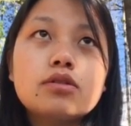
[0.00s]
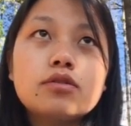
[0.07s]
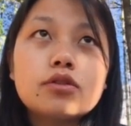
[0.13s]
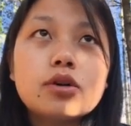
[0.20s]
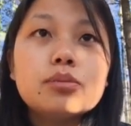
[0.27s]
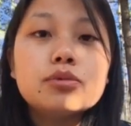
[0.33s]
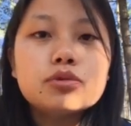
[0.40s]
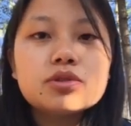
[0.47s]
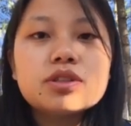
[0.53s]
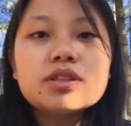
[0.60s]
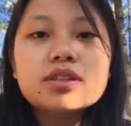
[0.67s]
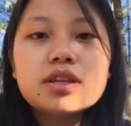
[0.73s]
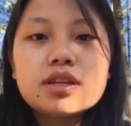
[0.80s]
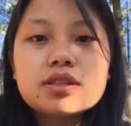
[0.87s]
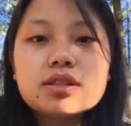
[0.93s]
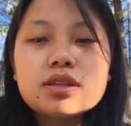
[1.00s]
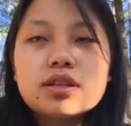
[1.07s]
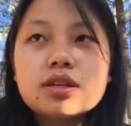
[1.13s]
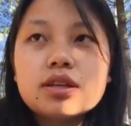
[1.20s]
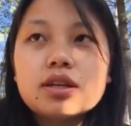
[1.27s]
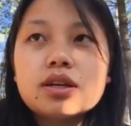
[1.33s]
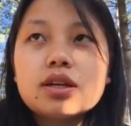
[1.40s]
from using that
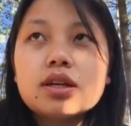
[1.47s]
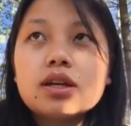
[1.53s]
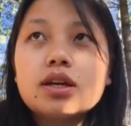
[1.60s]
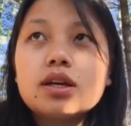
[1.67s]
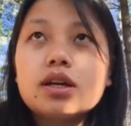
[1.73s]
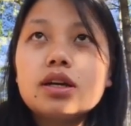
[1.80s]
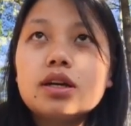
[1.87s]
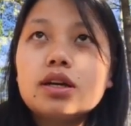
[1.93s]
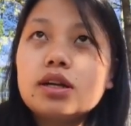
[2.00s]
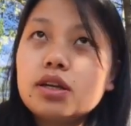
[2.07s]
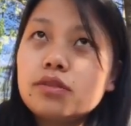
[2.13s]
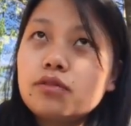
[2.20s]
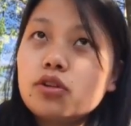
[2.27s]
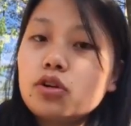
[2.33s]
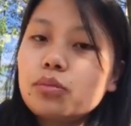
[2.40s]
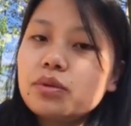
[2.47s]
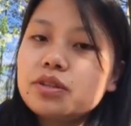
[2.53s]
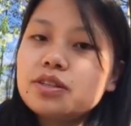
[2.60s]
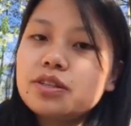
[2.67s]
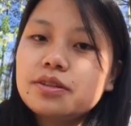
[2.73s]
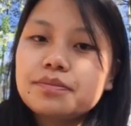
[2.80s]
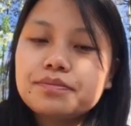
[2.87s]

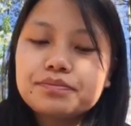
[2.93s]
environment,